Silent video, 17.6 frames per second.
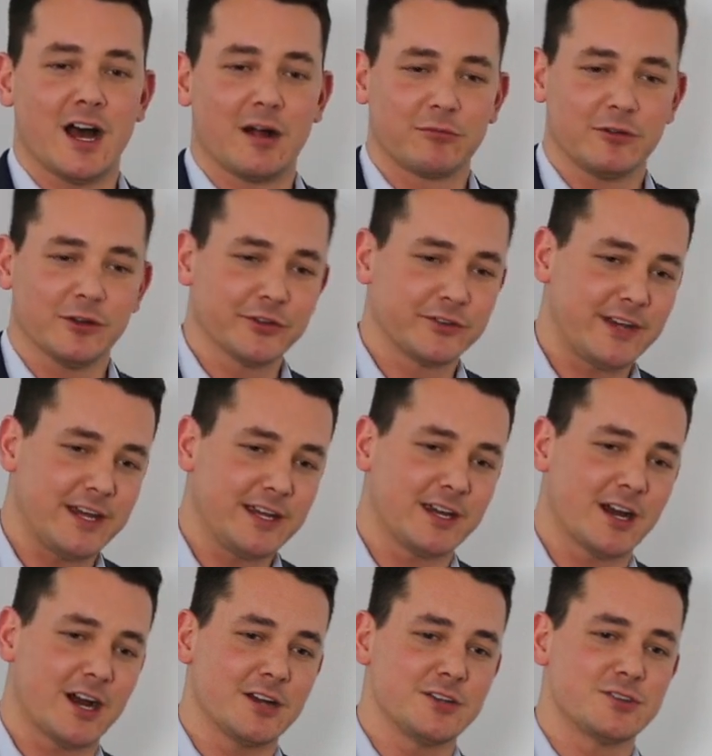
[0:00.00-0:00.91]
real estate
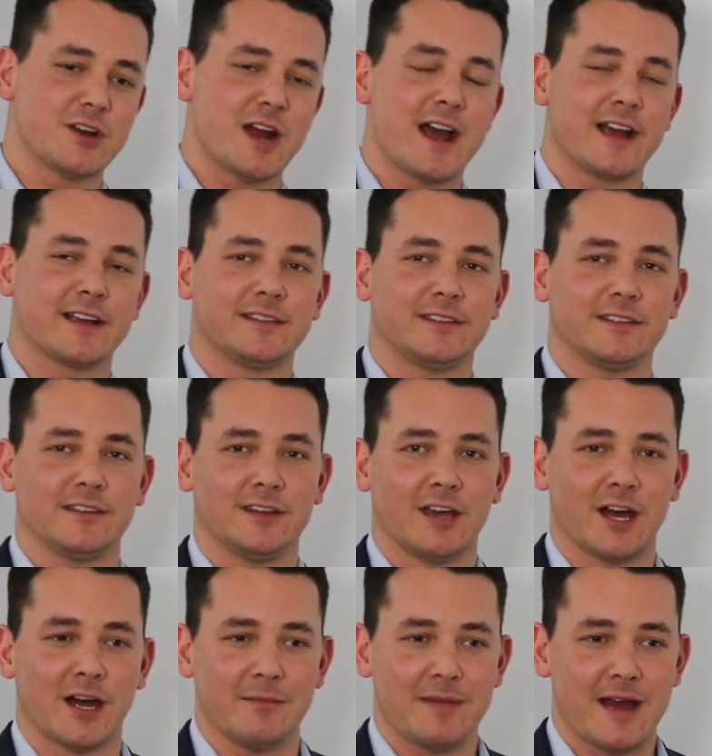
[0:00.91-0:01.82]
contracts,
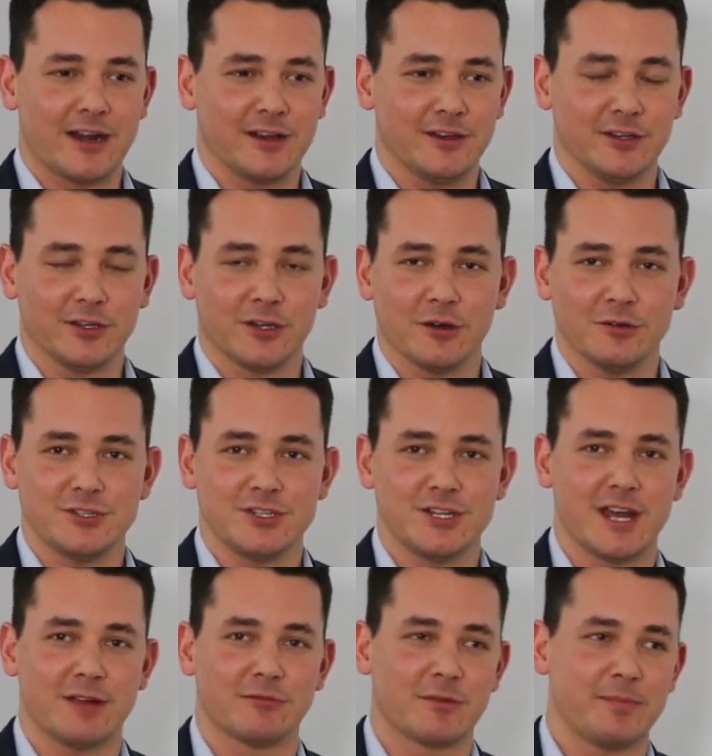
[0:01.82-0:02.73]
how to
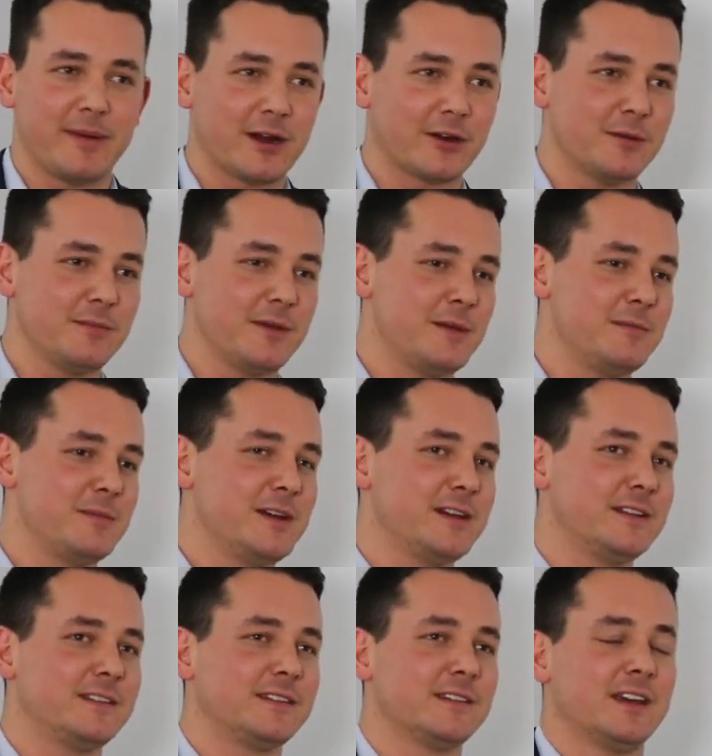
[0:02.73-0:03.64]
negotiate repair
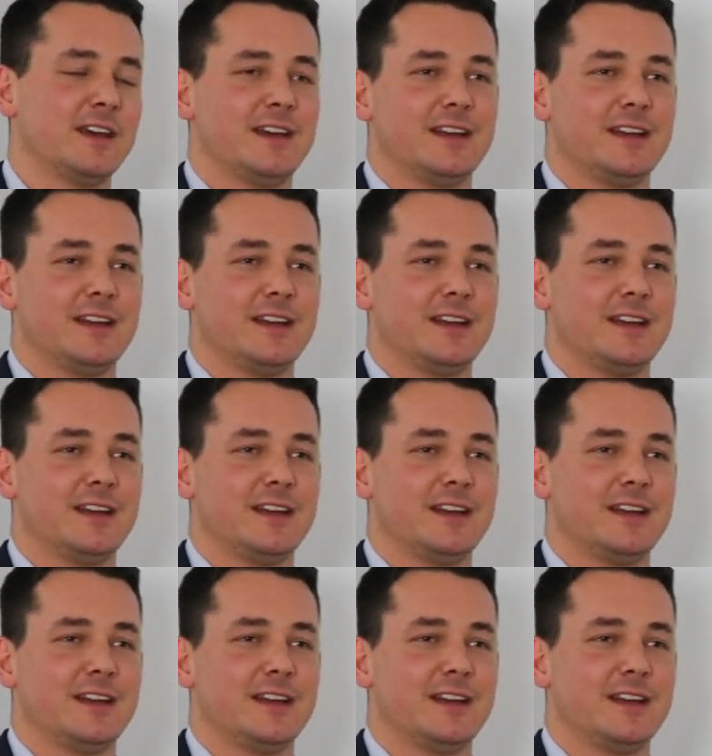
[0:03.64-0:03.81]
amendments,